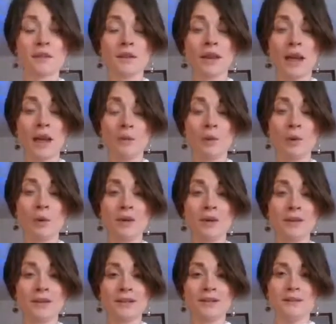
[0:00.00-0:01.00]

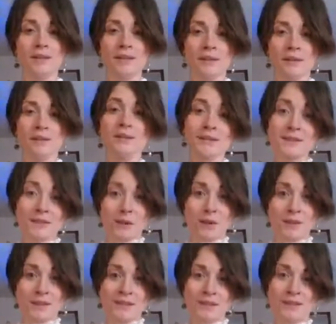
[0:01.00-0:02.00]
Capricorn
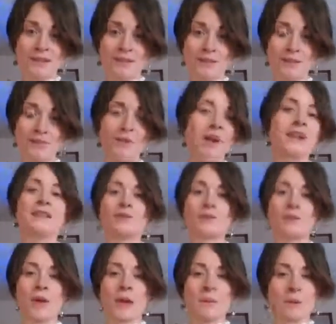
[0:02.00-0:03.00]
starts a season, right?
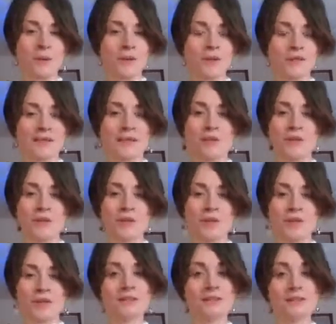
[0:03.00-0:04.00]
So Capricorn is the energy
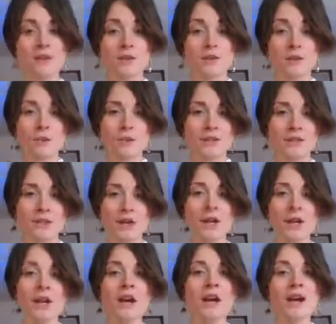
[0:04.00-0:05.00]
that starts
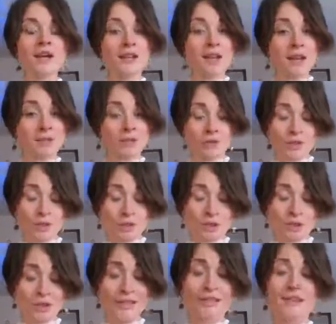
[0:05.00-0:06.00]
winter
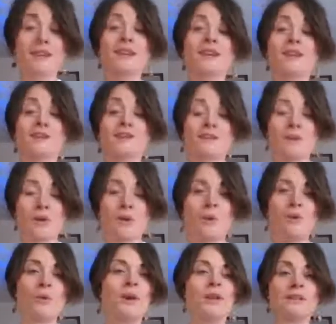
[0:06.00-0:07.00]
traditionally.
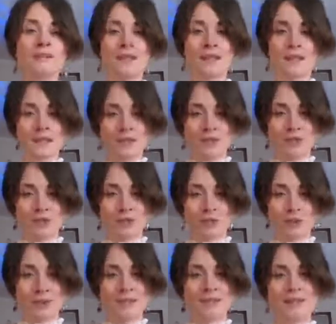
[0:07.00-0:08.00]
So it's an
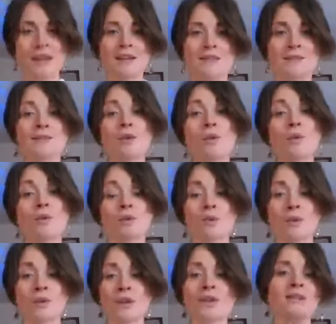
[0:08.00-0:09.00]
initiatory sign. So
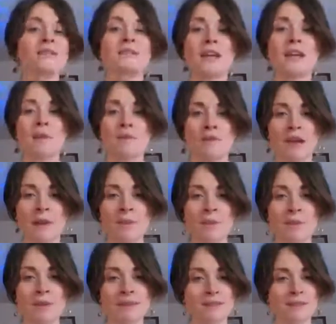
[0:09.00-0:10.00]
during this time of
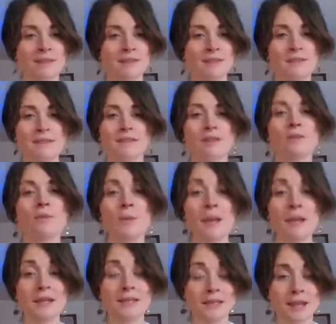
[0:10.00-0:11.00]
Capricorn season, it's a
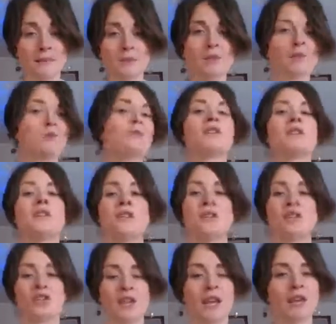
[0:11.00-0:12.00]
great time to
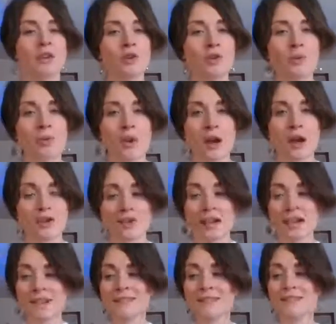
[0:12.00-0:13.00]
initiate new
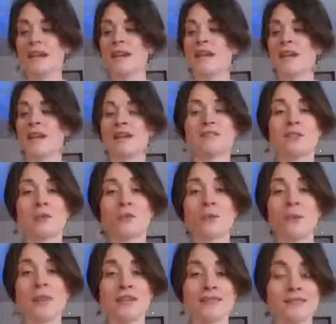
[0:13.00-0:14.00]
projects. It's a
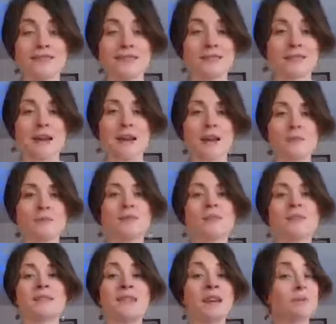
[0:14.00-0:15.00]
great time
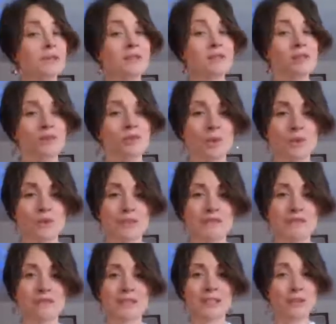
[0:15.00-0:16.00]
to step into roles
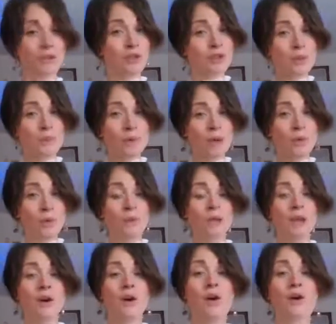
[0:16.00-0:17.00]
of leadership that we're
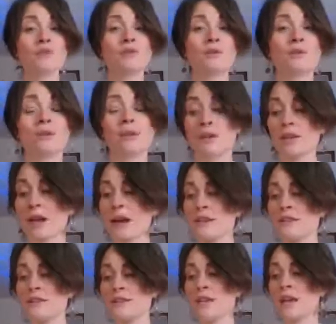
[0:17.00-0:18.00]
being called to in our
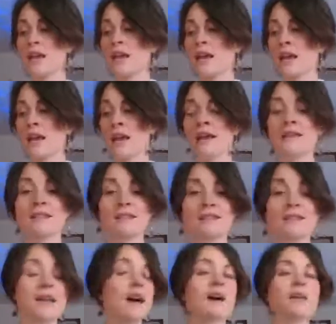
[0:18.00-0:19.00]
lives.
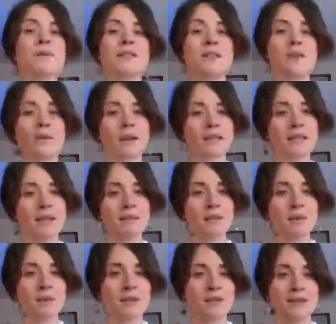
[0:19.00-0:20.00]
And it's a great time
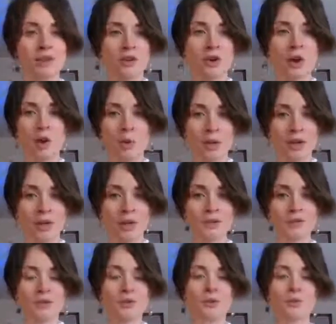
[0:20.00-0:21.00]
to exert our
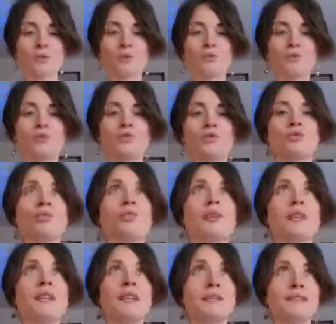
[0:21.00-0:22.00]
will, to
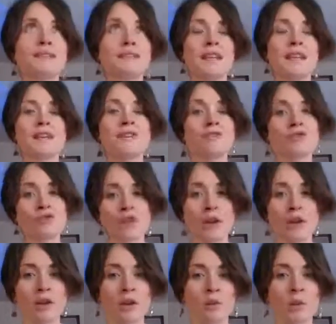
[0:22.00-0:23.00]
really stand
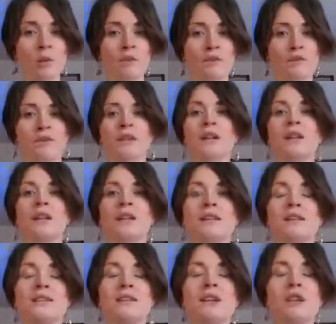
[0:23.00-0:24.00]
strong in what we feel
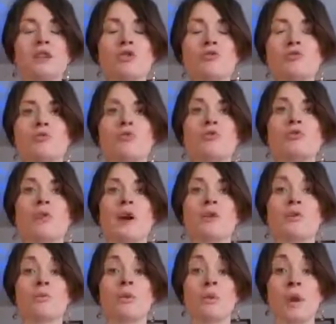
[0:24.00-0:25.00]
is true
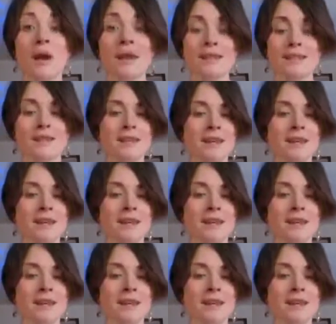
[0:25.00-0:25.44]
and right.